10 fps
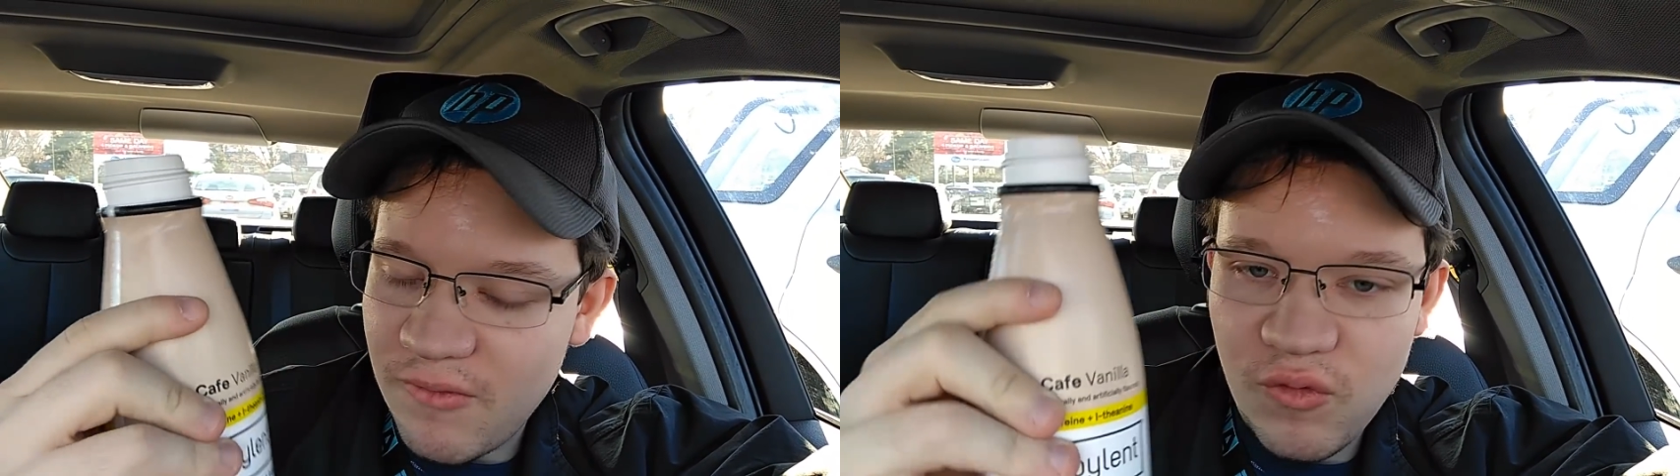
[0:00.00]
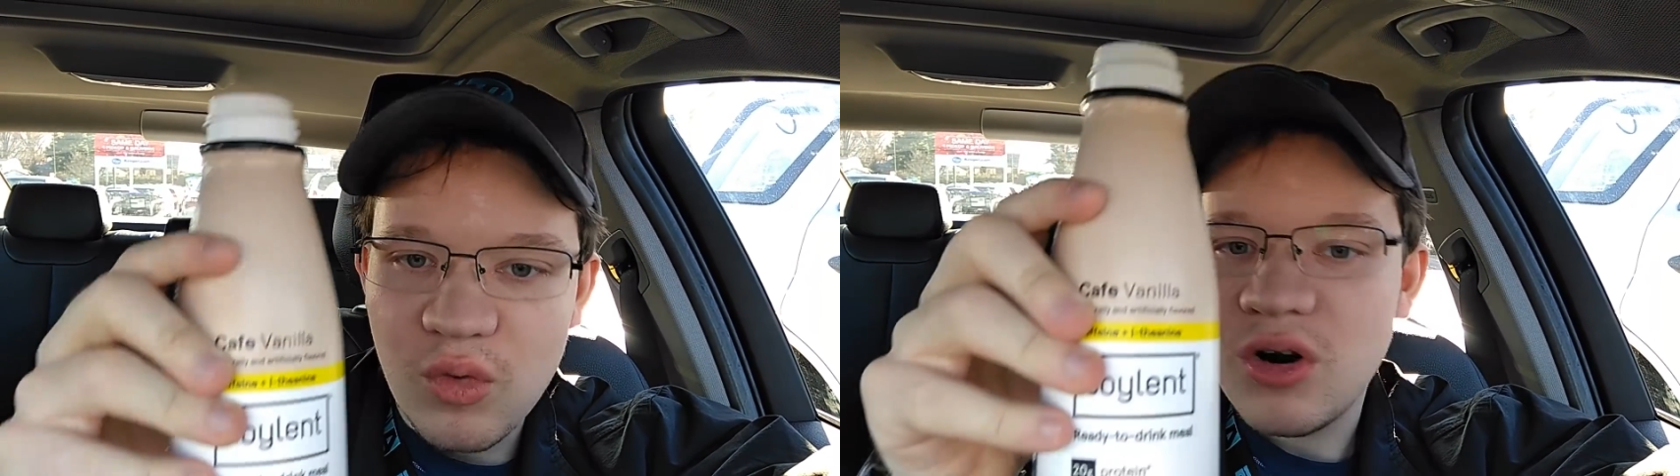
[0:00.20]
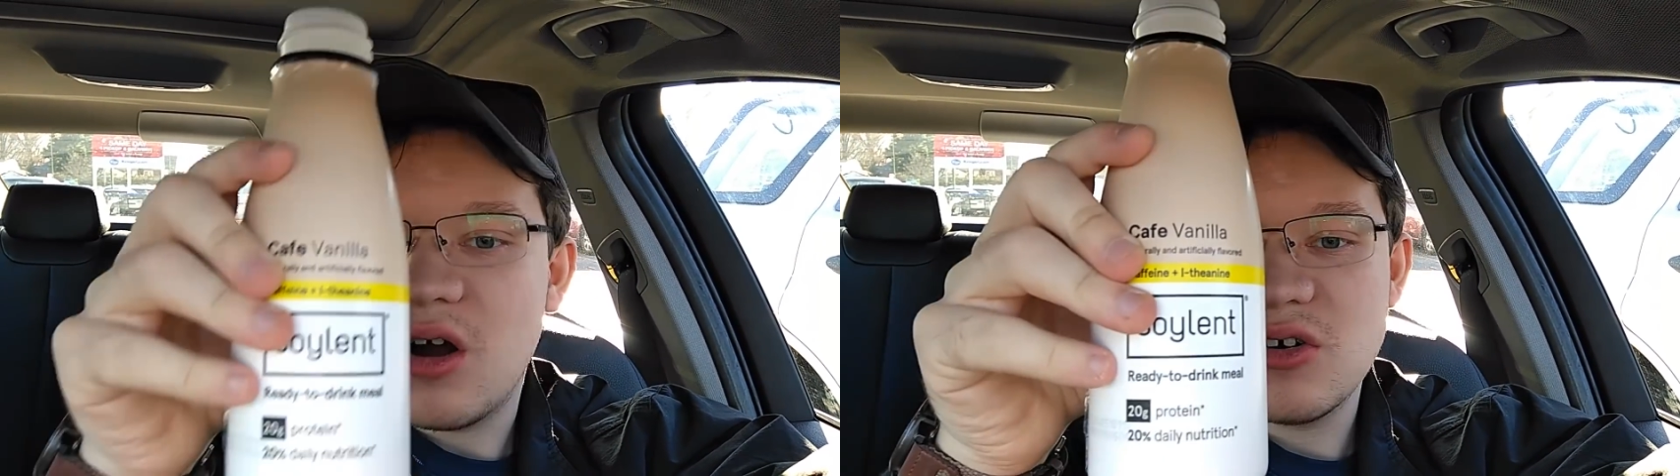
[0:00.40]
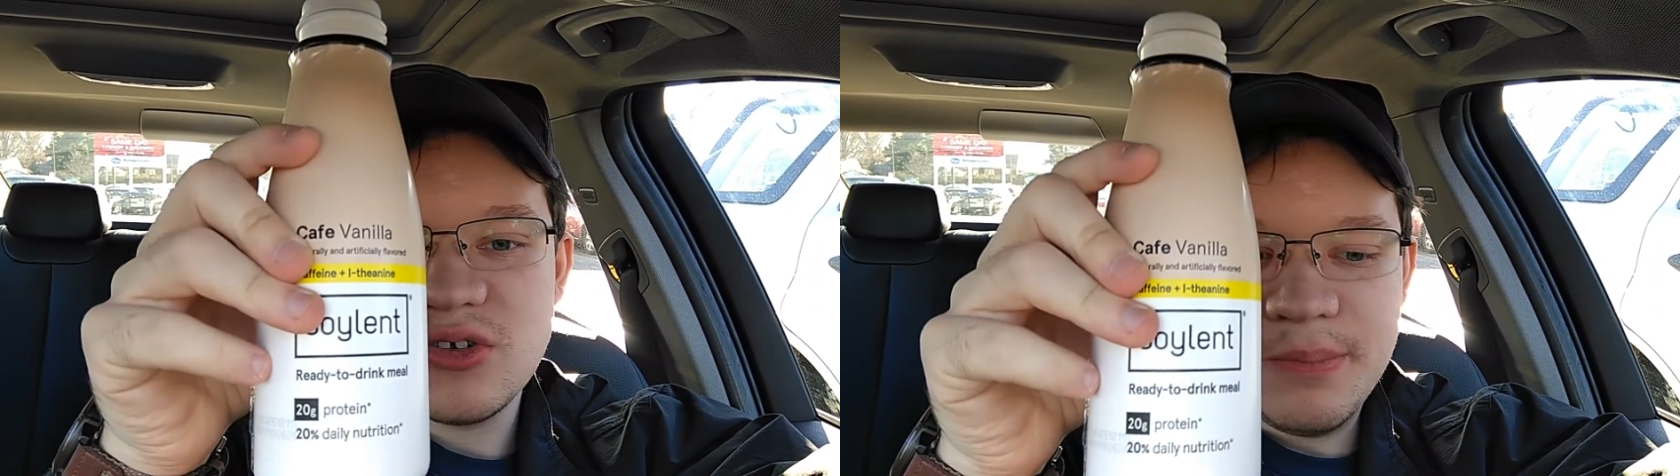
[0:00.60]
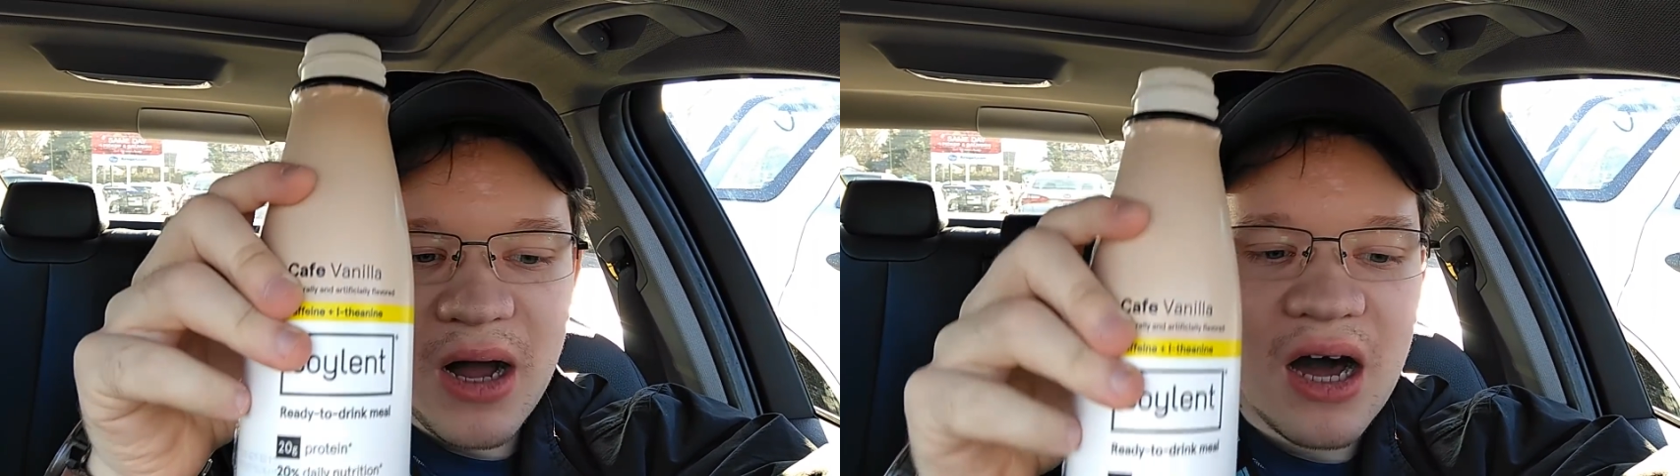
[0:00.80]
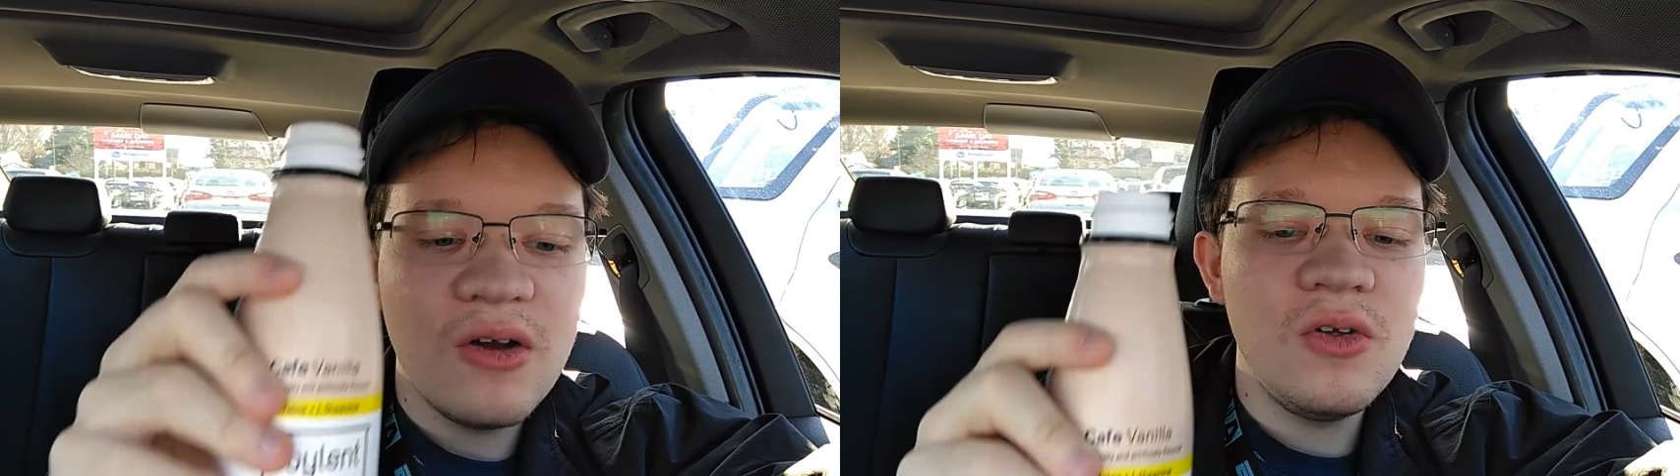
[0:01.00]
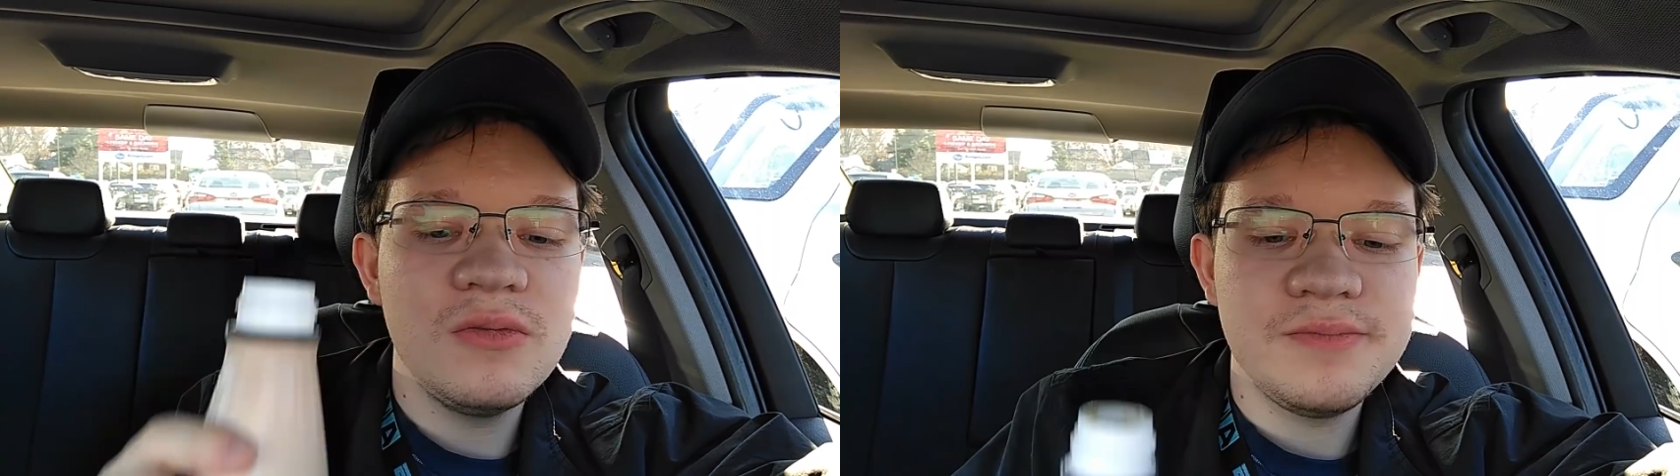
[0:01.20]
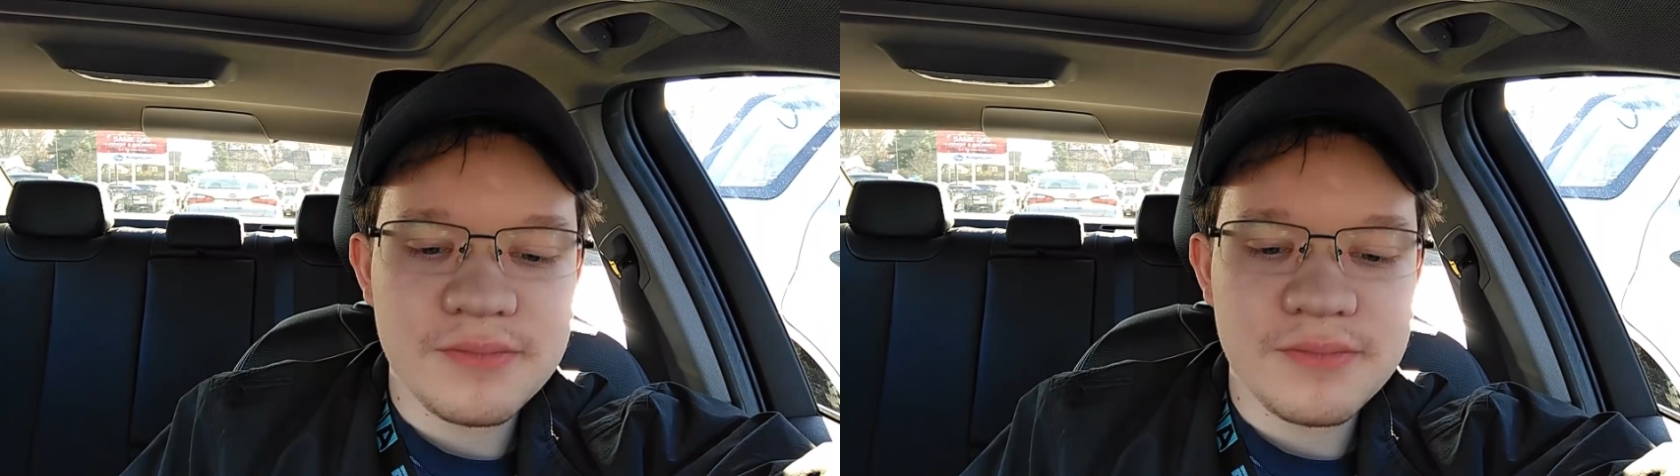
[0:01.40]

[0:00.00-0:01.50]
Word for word: Four dollars a bottle,